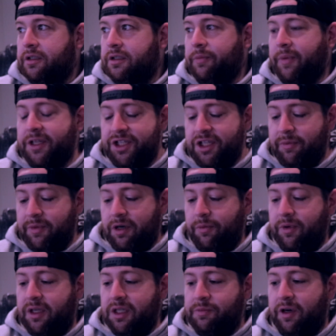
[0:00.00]
to my Gmail
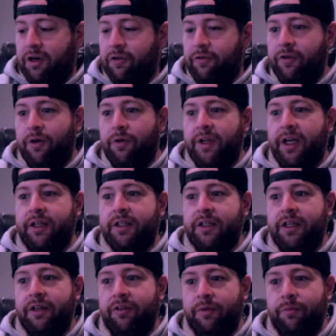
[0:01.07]
because my old phone had to
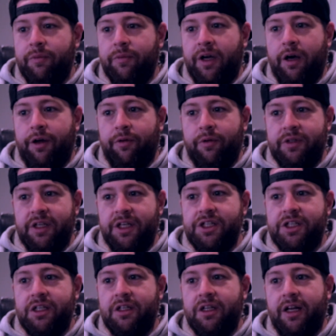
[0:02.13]
give it
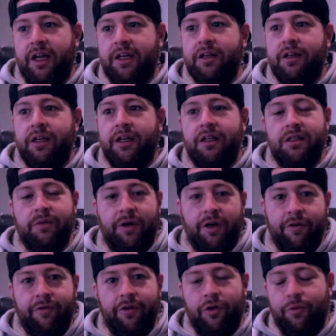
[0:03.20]
authorization, and I couldn't get into my
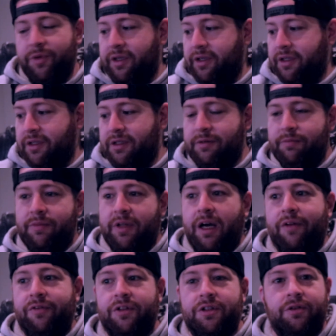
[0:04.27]
old phone because
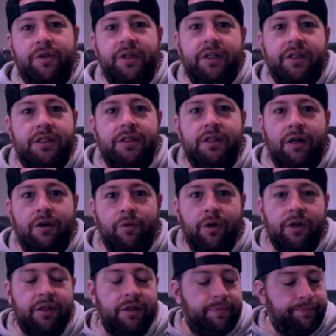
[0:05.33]
half the screen is not
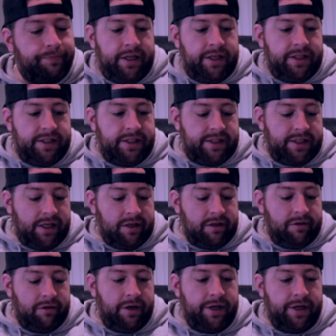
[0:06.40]
working.
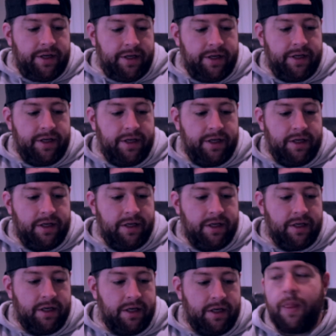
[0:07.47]
So
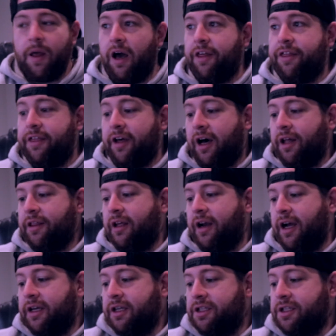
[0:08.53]
I thought that
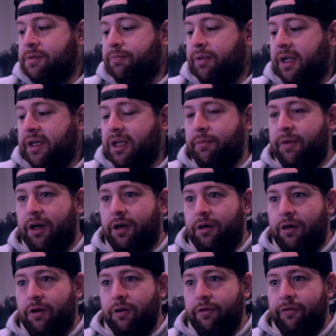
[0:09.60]
I could just plug in my
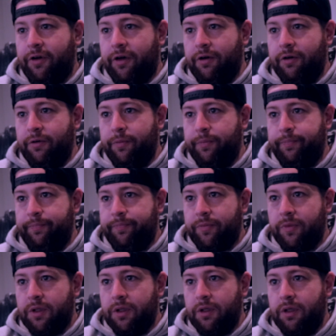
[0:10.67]
old phone
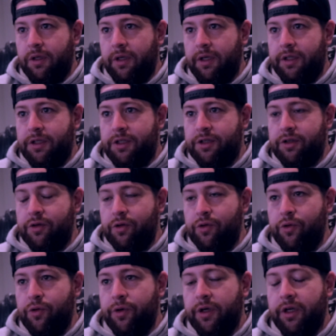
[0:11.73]

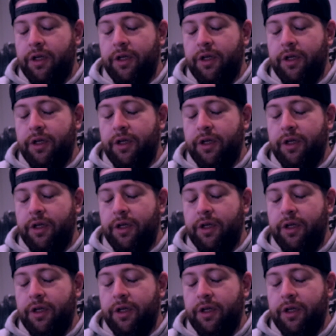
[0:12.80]
into